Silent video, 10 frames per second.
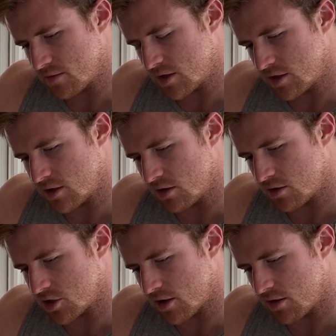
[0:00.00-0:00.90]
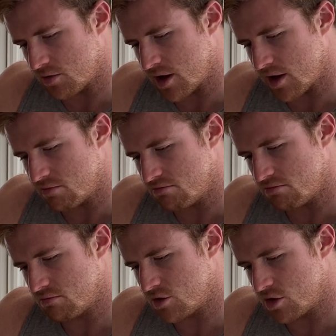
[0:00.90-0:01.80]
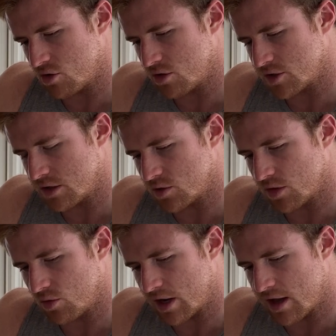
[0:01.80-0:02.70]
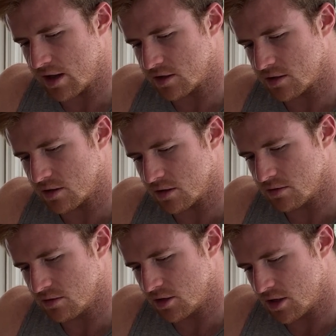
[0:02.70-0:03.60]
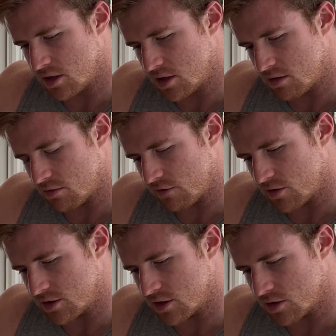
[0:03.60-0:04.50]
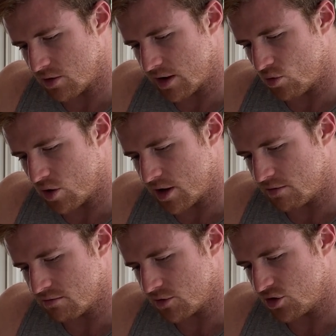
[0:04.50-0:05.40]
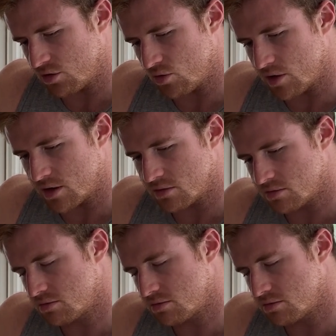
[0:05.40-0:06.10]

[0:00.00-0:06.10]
They say don't try to ride 2 horses with 1 ass, so prefer to just ride one and do it well.